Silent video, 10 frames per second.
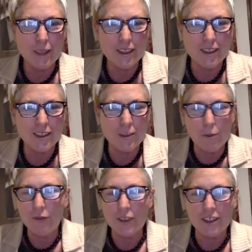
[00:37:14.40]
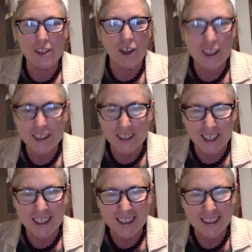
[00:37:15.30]
because it's Murphy's Law. It
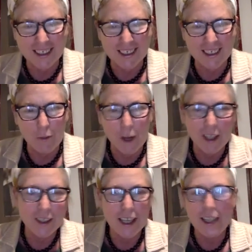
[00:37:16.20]
does. Why didn't that